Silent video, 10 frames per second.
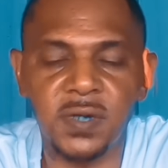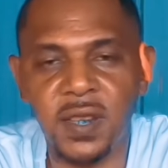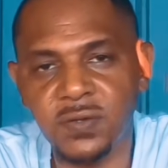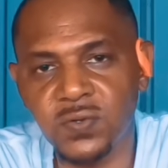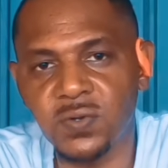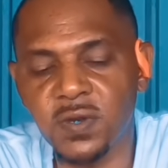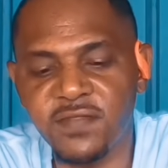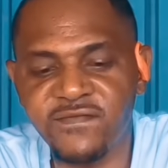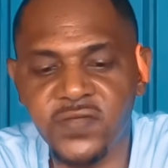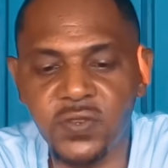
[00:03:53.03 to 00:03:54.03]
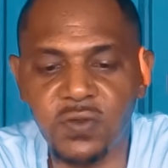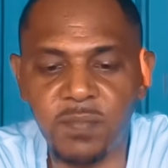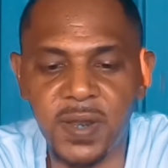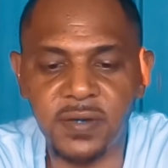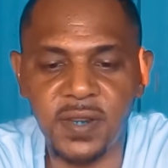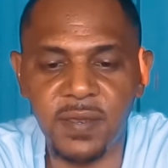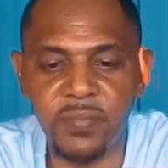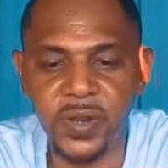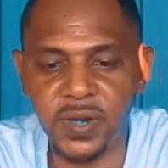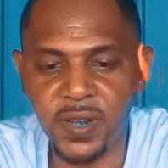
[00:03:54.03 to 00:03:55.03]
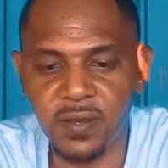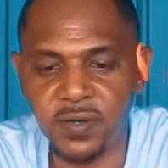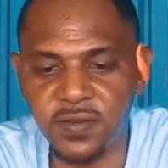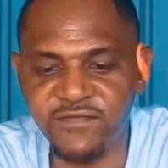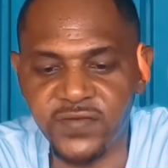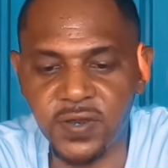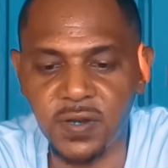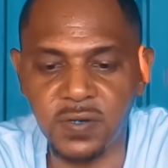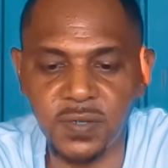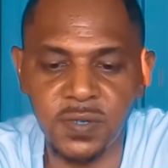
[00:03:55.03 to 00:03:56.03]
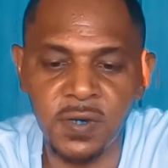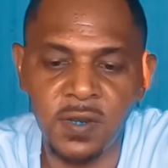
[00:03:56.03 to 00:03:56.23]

And I'll do another video about that, breaking down the different colors.